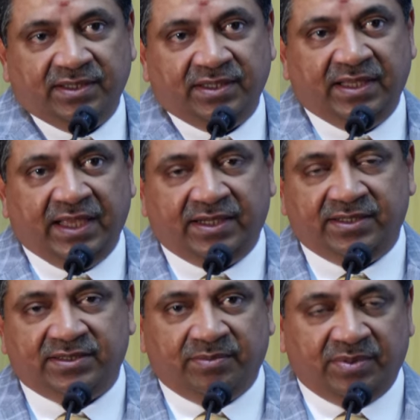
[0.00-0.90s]
get
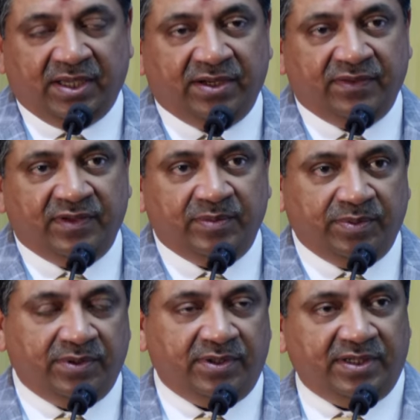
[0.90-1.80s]
some kind of
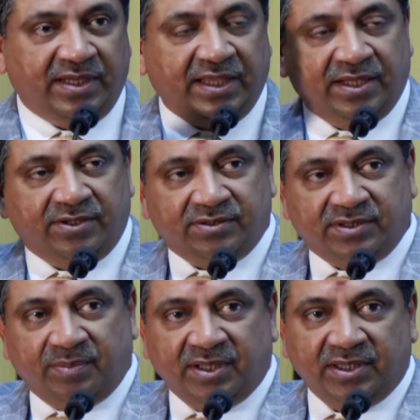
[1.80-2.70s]
input, take it to
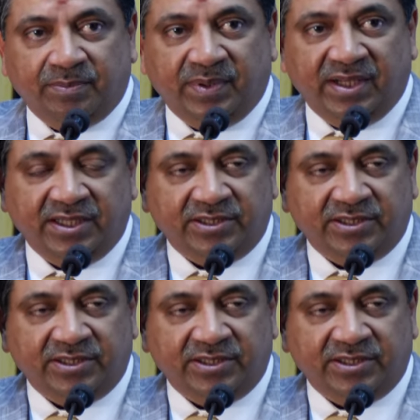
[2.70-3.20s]
some other place,